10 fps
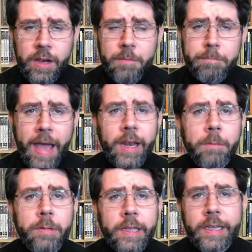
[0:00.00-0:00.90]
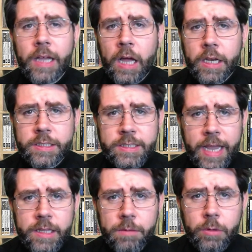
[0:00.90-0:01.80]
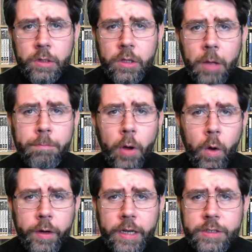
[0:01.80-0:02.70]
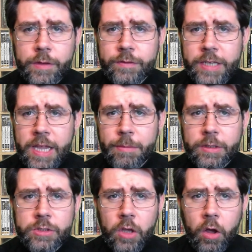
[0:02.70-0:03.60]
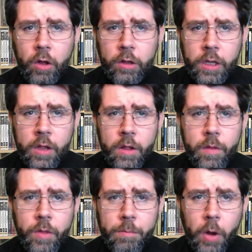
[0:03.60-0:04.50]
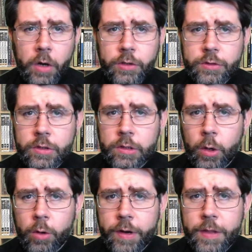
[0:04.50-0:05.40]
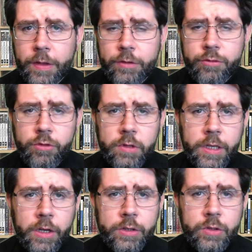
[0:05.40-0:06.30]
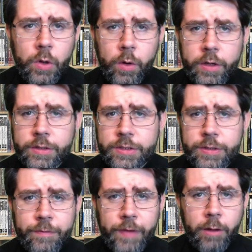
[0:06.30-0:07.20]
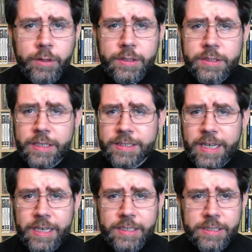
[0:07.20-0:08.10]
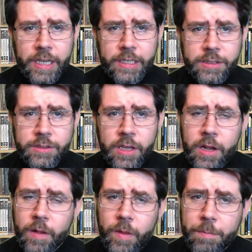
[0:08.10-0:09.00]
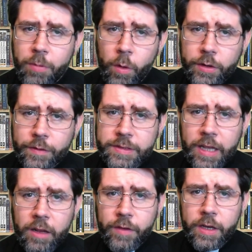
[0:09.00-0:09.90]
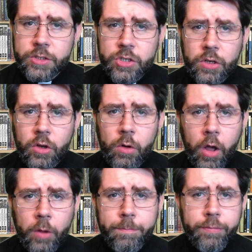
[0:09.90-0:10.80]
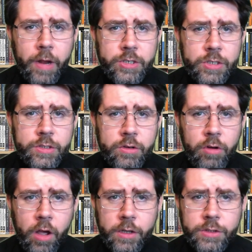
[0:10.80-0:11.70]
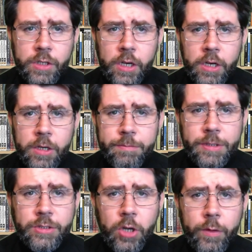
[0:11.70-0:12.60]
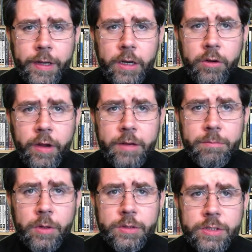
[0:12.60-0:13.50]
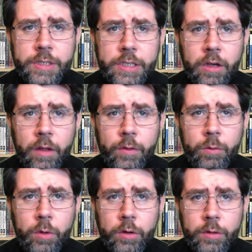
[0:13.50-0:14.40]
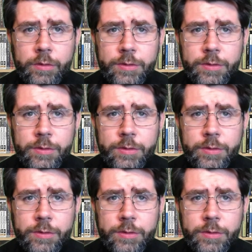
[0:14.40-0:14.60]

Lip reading: Panoply unassailable, opponent of demons all, the martyr's glory that truly adorns devoutest ascetic saints, the port of salvation, O all precious cross, bestowing great mercy on the world.